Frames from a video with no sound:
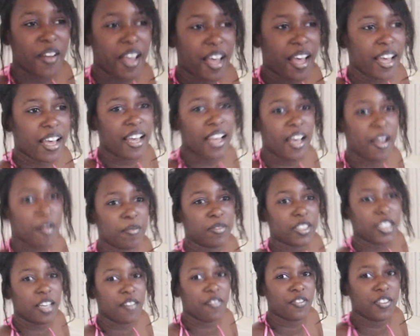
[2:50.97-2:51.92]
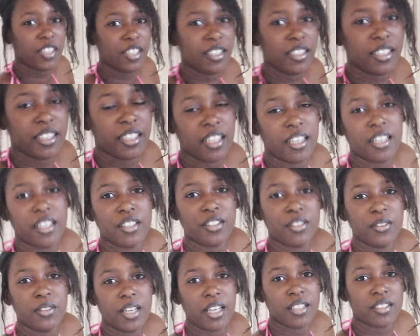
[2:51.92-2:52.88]
Okay, I'm definitely. Uh,
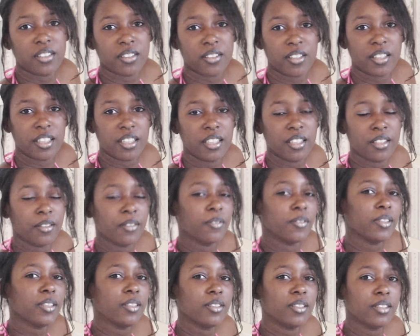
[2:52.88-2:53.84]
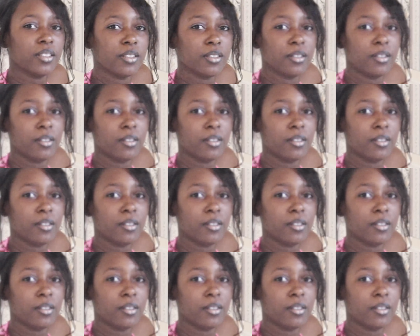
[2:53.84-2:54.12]
you guys are going to hear real soon.